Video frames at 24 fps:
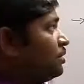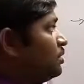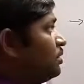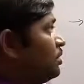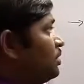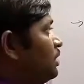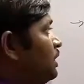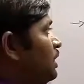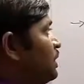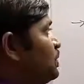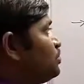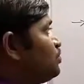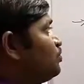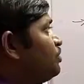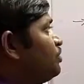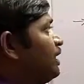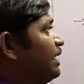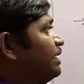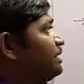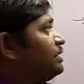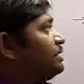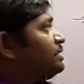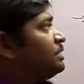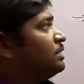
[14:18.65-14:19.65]
Dear
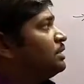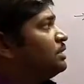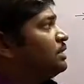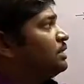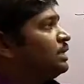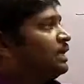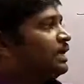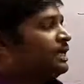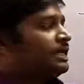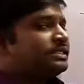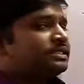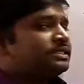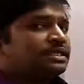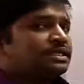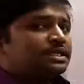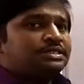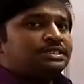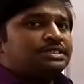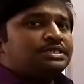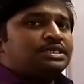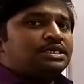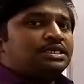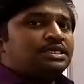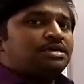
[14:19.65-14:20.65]
students, let us
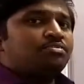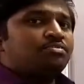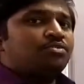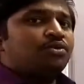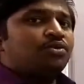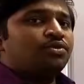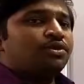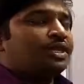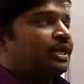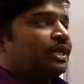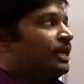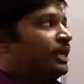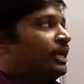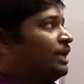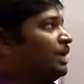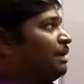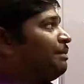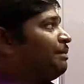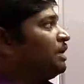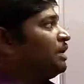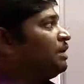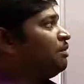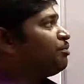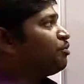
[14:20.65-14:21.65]
consider about the
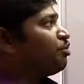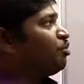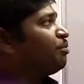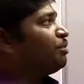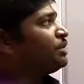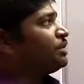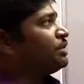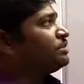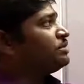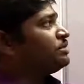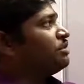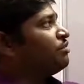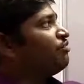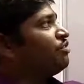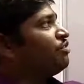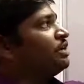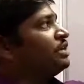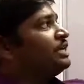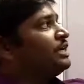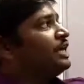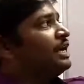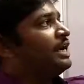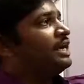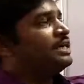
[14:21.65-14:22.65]
chemical properties of
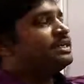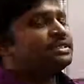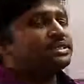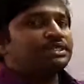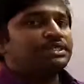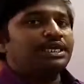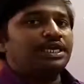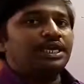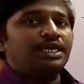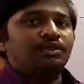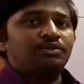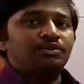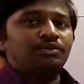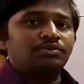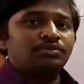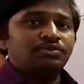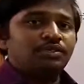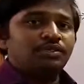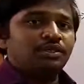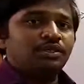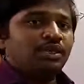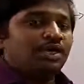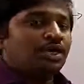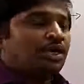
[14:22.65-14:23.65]
aldehydes and ketones.
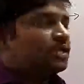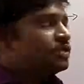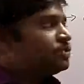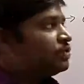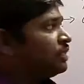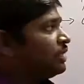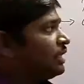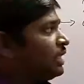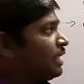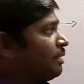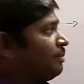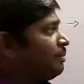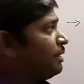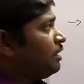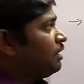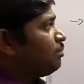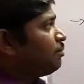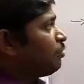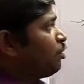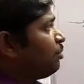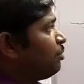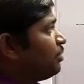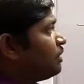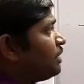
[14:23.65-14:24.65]
So in chemical
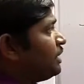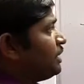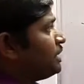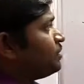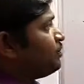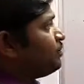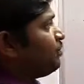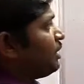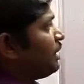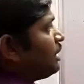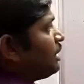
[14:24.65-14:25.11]
properties, we can